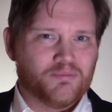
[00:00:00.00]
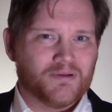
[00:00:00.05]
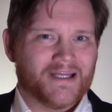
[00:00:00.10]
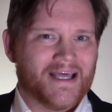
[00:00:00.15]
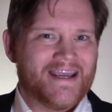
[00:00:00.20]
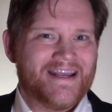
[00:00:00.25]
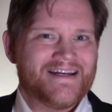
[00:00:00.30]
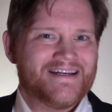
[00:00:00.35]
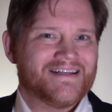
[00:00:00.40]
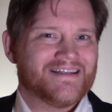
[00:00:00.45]

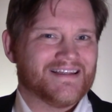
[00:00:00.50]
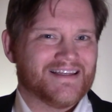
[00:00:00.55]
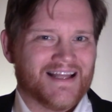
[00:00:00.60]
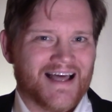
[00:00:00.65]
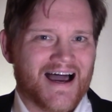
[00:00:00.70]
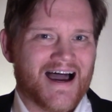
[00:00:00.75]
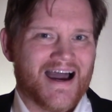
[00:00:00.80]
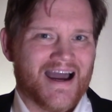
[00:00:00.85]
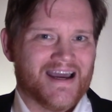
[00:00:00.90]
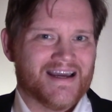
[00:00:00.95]
blatant
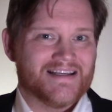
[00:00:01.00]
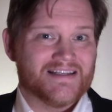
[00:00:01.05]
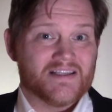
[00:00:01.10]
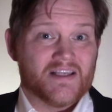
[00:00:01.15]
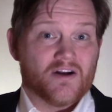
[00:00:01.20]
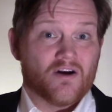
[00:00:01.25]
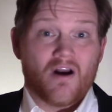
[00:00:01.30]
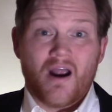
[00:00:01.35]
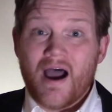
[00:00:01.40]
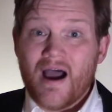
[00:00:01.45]
lies
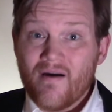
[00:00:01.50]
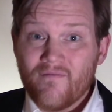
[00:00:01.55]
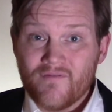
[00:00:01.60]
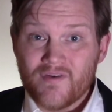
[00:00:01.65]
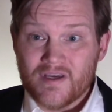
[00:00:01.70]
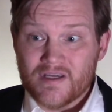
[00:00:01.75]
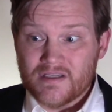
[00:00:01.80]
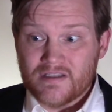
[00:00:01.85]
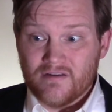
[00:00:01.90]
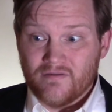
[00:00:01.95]
that are
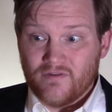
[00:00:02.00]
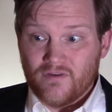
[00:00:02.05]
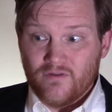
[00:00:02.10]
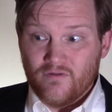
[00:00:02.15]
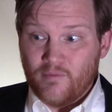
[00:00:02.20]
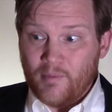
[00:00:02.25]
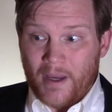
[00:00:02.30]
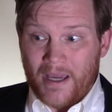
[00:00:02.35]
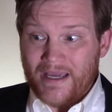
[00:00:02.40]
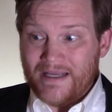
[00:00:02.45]
obvious if
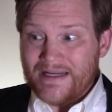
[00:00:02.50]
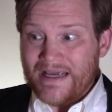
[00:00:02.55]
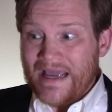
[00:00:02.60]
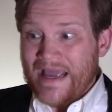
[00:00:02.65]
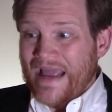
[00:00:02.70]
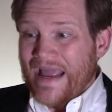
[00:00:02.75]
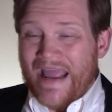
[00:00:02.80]
you've paid